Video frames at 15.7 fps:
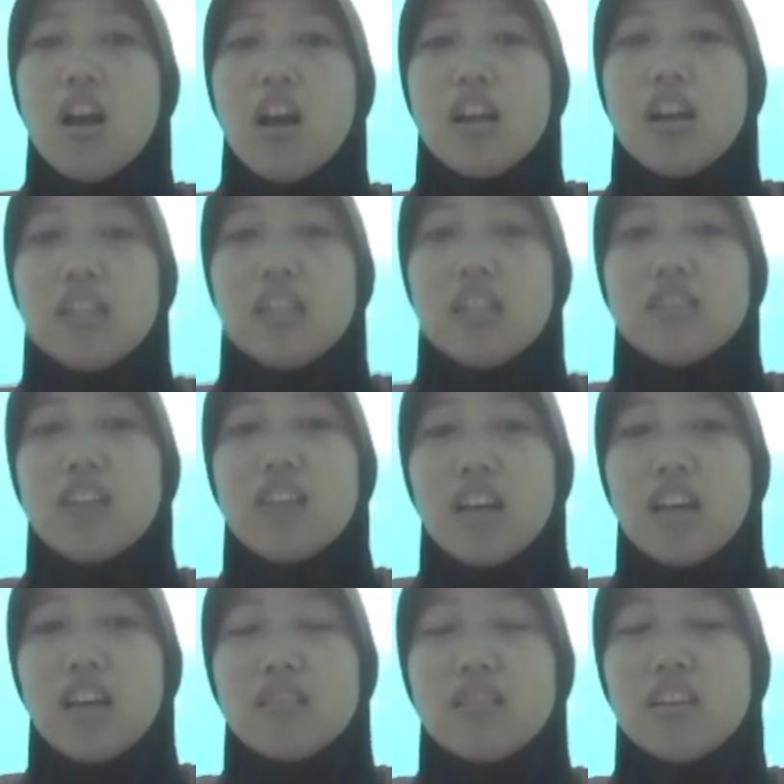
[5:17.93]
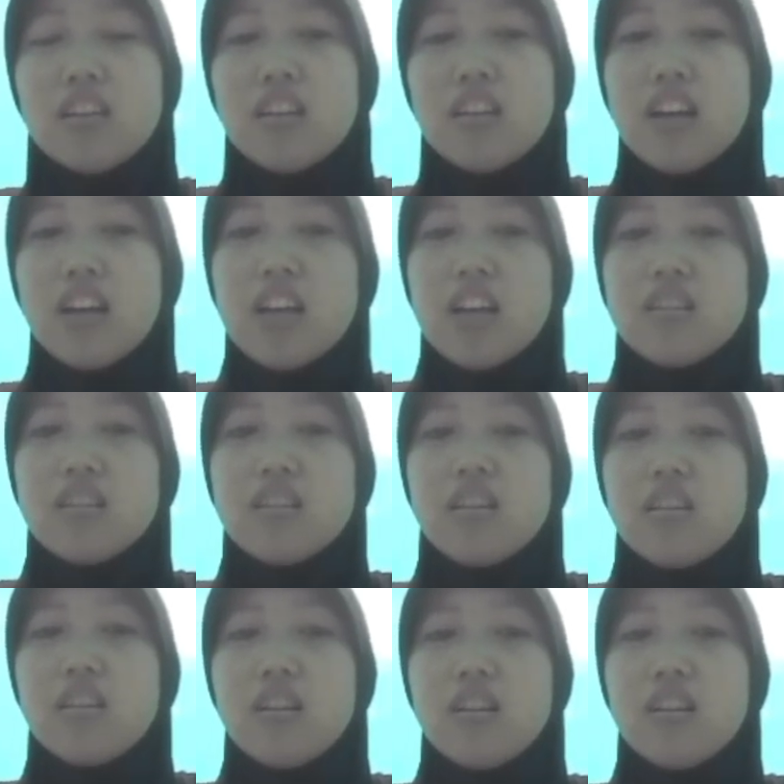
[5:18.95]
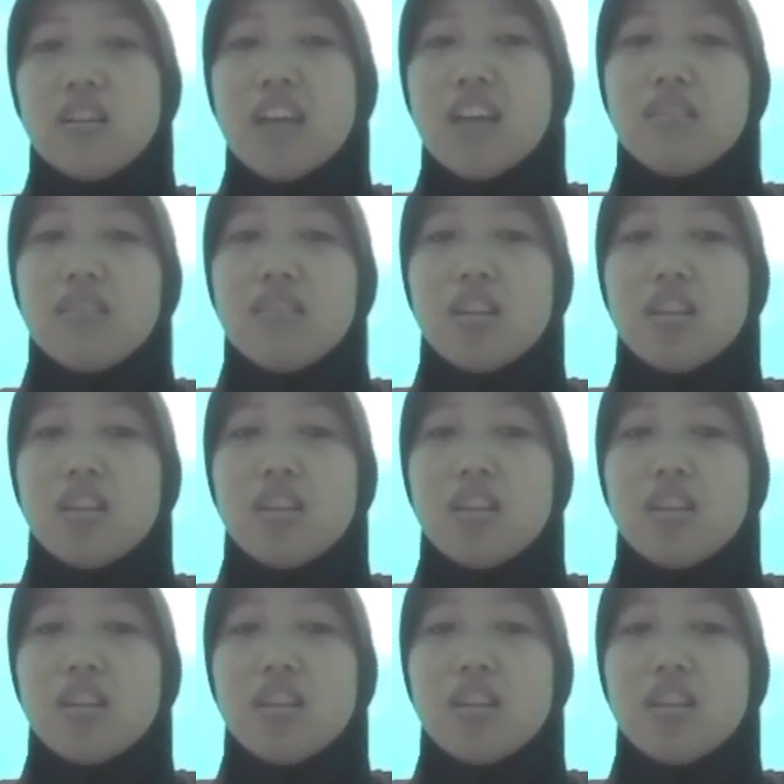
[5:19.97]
This change indicates that the